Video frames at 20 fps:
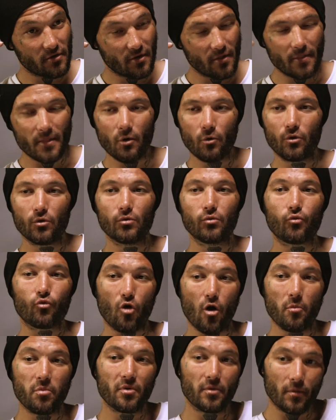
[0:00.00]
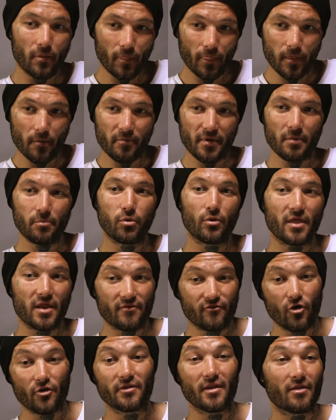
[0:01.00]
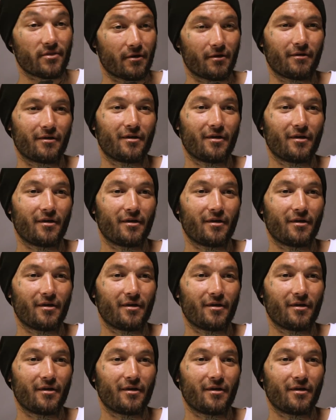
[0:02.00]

They will rob the people that have got nothing.